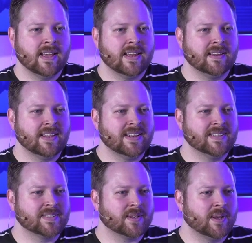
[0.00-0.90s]
And it
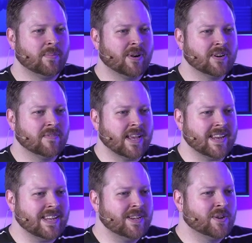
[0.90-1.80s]
is a part of
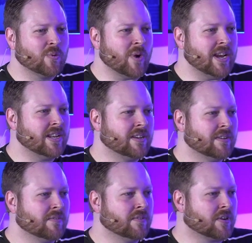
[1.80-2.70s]
that eager
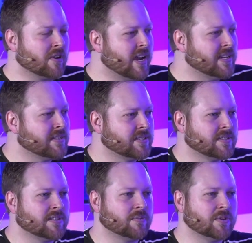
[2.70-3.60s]
waiting for
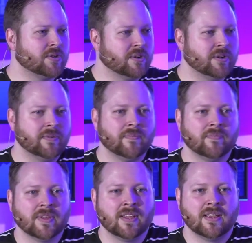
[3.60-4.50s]
Christ's return
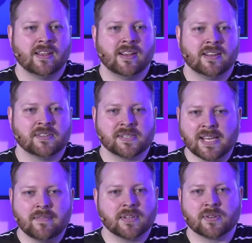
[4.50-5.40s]
to
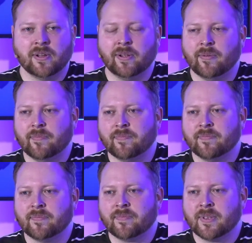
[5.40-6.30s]
save us all.
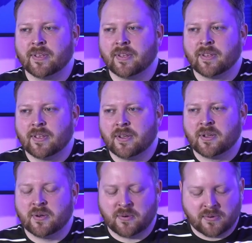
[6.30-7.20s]

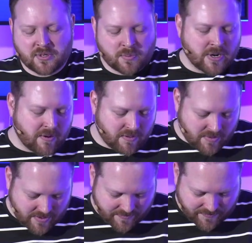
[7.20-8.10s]
Would you pray
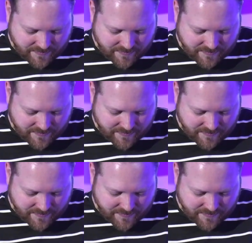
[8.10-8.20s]
with me?